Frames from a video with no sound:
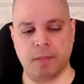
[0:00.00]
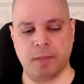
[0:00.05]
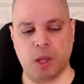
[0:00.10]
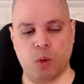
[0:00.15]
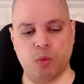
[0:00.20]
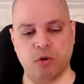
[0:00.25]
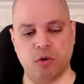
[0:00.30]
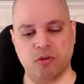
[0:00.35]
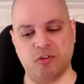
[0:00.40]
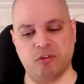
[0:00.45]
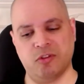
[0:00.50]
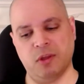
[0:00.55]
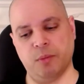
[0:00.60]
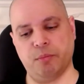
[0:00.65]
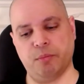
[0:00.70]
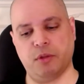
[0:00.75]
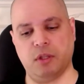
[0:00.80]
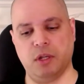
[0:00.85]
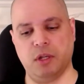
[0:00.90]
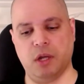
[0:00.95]
were
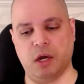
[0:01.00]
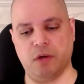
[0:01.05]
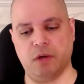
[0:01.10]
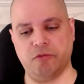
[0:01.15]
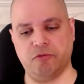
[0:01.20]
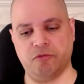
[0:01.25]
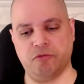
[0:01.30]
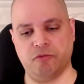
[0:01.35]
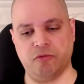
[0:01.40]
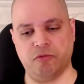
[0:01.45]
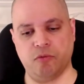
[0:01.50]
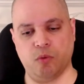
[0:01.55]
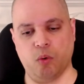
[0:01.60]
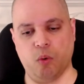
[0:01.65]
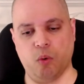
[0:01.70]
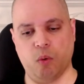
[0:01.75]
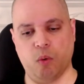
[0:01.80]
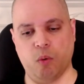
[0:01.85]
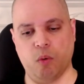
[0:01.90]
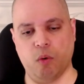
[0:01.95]
simple enough
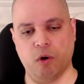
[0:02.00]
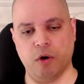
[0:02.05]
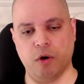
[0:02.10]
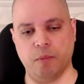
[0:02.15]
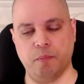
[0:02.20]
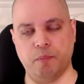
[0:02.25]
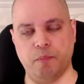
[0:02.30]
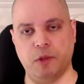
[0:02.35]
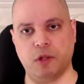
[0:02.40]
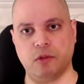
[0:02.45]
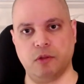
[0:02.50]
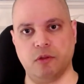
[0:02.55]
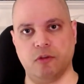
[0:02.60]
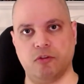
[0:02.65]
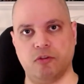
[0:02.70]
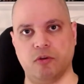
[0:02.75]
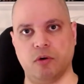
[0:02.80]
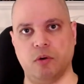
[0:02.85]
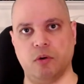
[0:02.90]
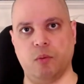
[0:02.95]
or built a
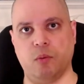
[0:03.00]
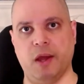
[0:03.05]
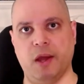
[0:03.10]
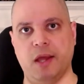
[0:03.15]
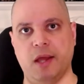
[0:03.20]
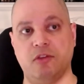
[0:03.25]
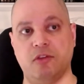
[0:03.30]
certain way